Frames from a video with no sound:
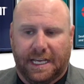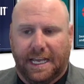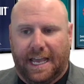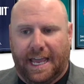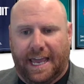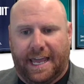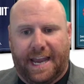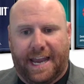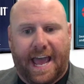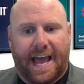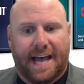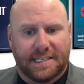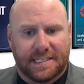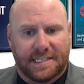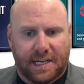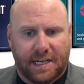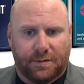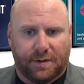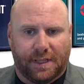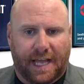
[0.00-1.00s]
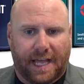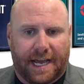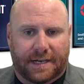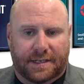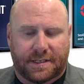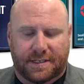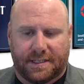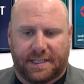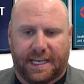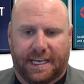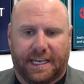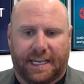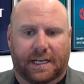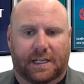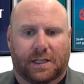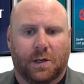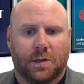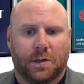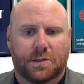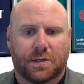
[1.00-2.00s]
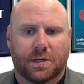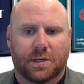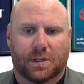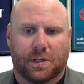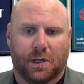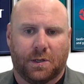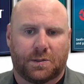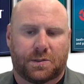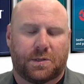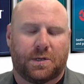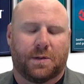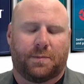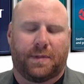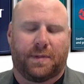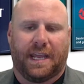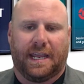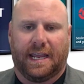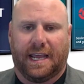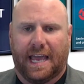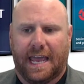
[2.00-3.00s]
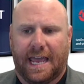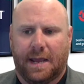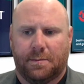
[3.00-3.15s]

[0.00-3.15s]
And as they relax, they get closer and closer to being